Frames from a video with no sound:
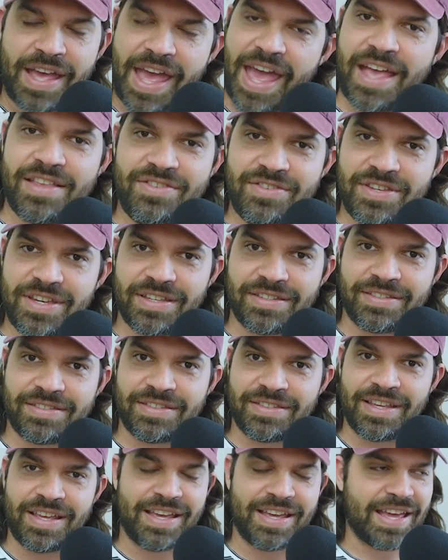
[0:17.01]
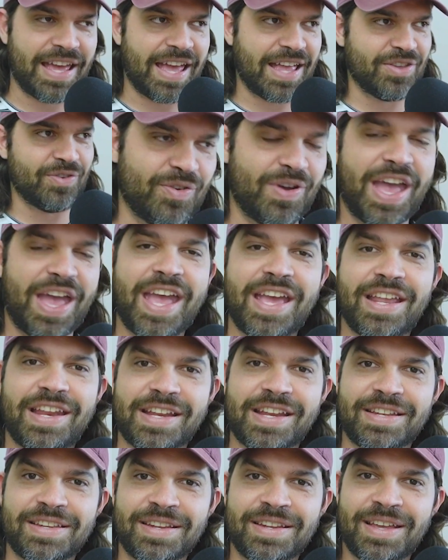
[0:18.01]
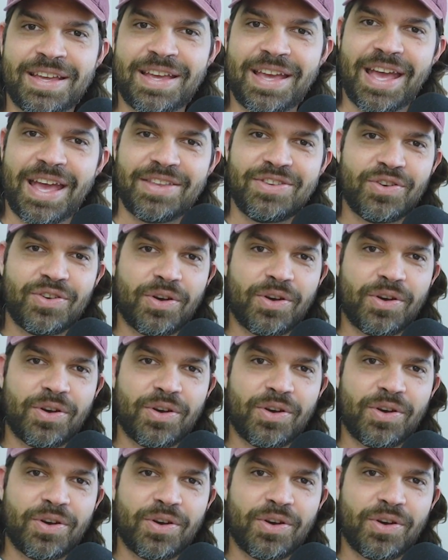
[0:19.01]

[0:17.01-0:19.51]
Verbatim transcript: edges. And you hate it. And you